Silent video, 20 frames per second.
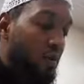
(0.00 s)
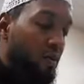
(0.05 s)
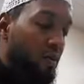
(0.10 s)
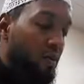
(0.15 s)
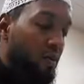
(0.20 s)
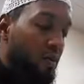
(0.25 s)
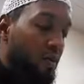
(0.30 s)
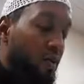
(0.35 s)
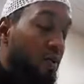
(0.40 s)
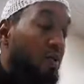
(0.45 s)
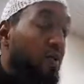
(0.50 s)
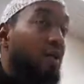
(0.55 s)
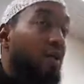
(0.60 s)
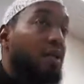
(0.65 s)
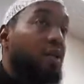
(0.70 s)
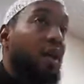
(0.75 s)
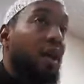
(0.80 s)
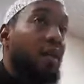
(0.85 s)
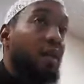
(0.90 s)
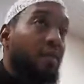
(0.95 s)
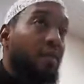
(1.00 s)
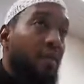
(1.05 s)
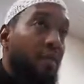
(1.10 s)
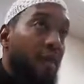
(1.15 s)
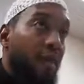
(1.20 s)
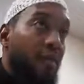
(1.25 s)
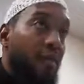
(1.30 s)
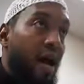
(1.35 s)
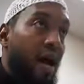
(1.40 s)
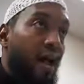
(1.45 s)
this was the statement of
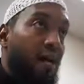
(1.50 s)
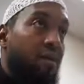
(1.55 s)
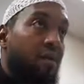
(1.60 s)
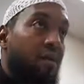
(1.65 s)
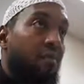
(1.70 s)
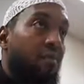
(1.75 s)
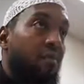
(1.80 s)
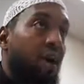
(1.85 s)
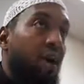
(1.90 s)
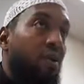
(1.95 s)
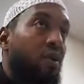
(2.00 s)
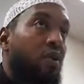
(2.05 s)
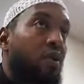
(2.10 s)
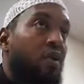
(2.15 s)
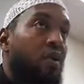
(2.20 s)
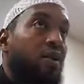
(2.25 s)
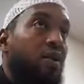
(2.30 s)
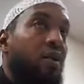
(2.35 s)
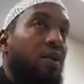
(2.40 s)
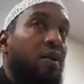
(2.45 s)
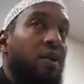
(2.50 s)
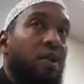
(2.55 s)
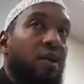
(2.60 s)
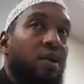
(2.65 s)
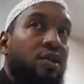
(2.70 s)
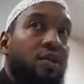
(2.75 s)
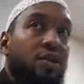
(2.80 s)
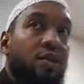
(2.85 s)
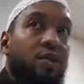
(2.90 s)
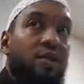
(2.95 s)
Imam Malik to the man who considered the
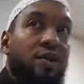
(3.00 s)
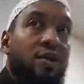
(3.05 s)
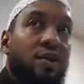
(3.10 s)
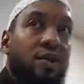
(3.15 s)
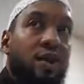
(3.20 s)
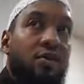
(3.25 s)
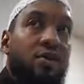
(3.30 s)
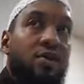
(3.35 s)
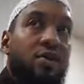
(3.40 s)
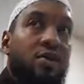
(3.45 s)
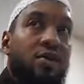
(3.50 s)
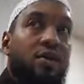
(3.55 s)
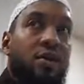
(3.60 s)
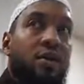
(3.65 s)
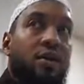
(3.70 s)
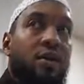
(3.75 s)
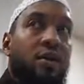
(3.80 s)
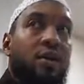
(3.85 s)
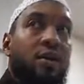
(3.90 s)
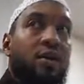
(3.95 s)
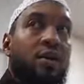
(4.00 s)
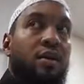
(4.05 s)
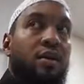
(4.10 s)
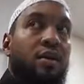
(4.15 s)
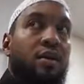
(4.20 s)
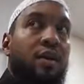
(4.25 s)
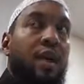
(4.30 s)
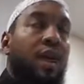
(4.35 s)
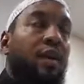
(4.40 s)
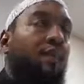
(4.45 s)
issue to be something small.
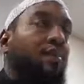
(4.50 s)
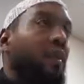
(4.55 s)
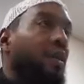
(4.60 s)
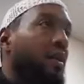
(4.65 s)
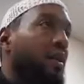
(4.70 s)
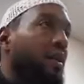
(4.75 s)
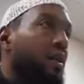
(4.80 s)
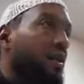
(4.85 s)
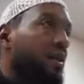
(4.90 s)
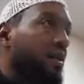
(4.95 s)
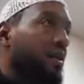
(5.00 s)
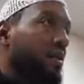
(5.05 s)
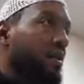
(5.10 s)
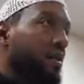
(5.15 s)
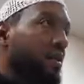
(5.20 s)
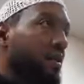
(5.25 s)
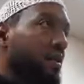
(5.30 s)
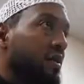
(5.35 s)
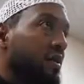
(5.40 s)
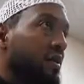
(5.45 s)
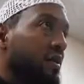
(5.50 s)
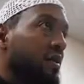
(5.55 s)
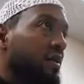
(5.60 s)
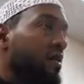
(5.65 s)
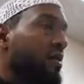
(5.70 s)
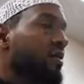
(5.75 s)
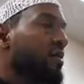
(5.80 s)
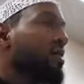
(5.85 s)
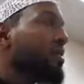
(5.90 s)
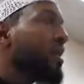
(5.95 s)
Not a big deal. You
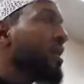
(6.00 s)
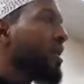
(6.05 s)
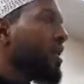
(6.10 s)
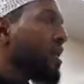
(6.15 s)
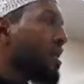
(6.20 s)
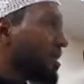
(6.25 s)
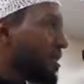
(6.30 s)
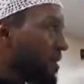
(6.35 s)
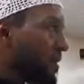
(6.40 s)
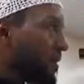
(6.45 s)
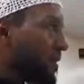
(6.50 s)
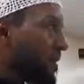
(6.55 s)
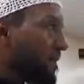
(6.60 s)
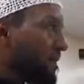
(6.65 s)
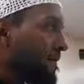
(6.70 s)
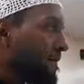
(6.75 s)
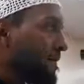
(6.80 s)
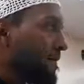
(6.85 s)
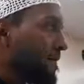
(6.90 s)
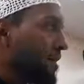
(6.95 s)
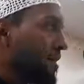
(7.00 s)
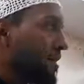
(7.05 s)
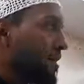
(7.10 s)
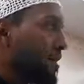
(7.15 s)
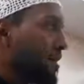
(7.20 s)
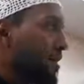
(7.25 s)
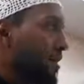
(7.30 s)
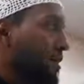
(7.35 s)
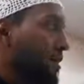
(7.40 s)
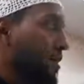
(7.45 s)
don't know that?
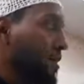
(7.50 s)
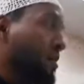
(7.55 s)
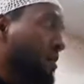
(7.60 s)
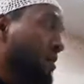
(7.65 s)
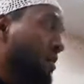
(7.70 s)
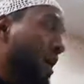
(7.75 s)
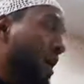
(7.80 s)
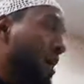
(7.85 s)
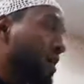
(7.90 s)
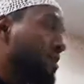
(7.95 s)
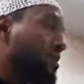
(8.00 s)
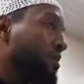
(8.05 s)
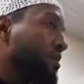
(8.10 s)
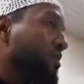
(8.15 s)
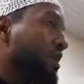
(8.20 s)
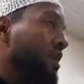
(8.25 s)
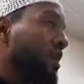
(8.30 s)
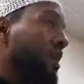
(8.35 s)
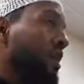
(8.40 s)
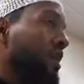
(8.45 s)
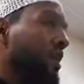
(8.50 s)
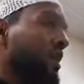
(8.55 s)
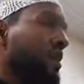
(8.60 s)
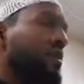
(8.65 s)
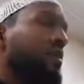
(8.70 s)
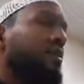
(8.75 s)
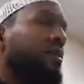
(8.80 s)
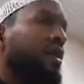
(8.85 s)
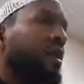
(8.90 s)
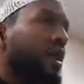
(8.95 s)
That's the attitude we got now.
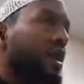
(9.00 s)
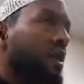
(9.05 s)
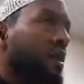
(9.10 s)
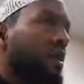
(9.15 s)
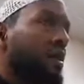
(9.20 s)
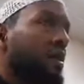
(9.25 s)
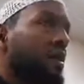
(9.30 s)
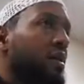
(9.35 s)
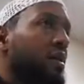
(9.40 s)
You don't know that, Akhi?